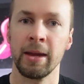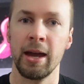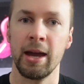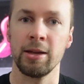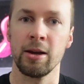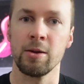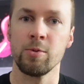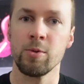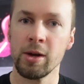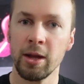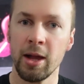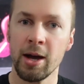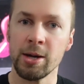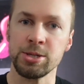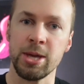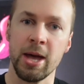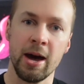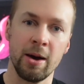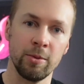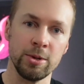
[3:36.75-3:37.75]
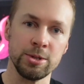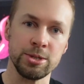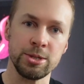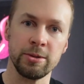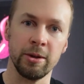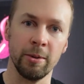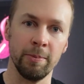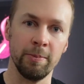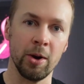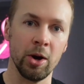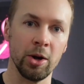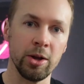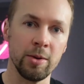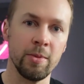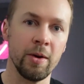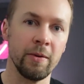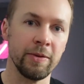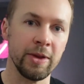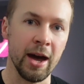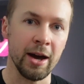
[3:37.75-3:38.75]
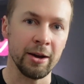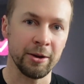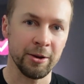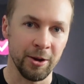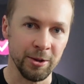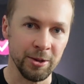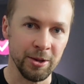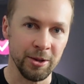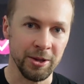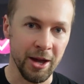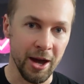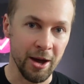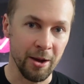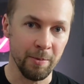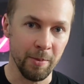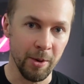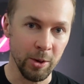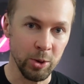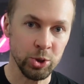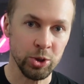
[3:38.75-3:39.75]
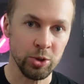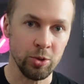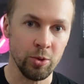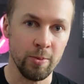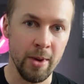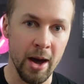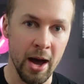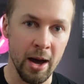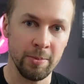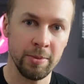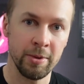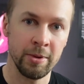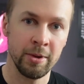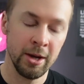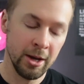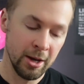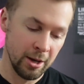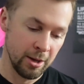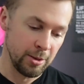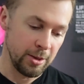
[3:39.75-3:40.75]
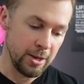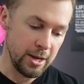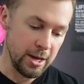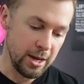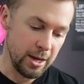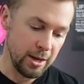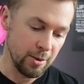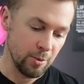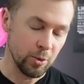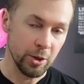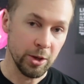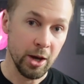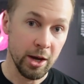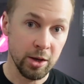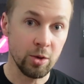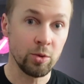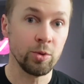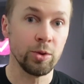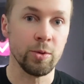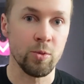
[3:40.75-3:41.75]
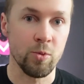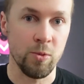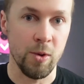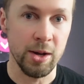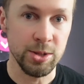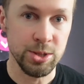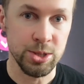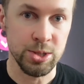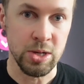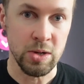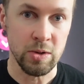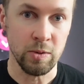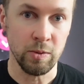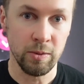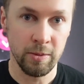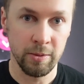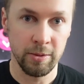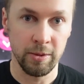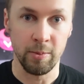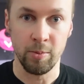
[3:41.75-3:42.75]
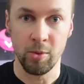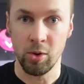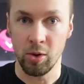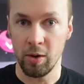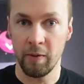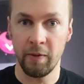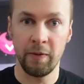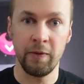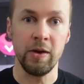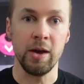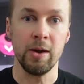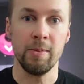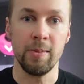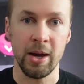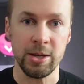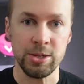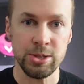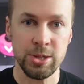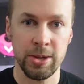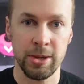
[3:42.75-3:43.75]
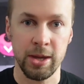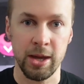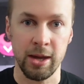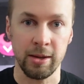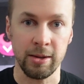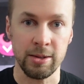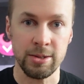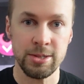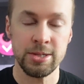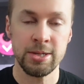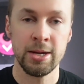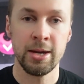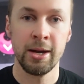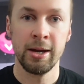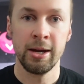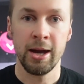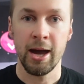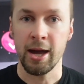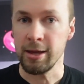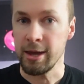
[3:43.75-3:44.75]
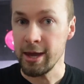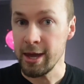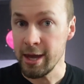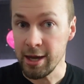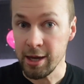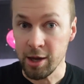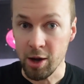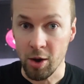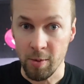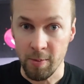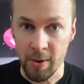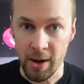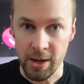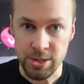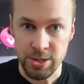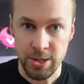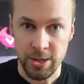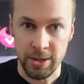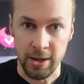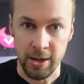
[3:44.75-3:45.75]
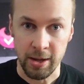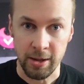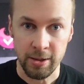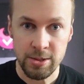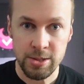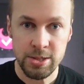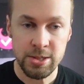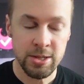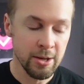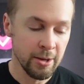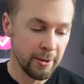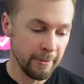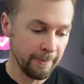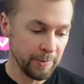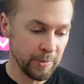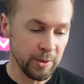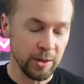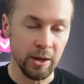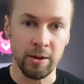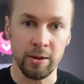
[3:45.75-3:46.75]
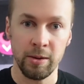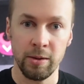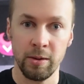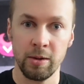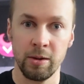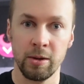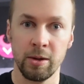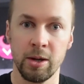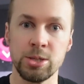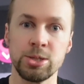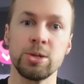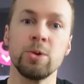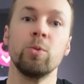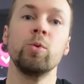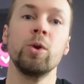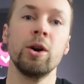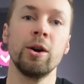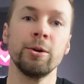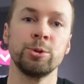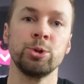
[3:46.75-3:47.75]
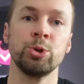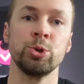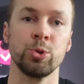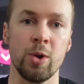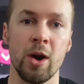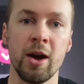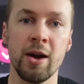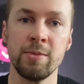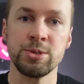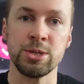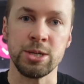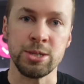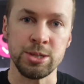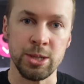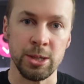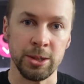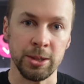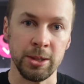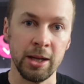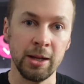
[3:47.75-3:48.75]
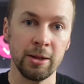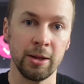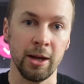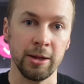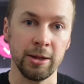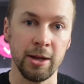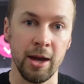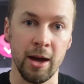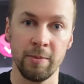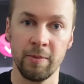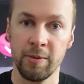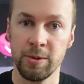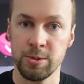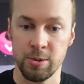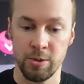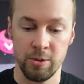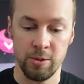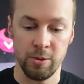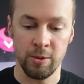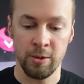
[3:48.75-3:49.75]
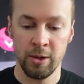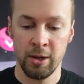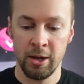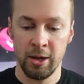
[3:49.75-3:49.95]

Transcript: And I realized that was the bottom of that emotional map, what I call the red zone, the more fear-based things and ego-based things. Because the world drives us to think like that through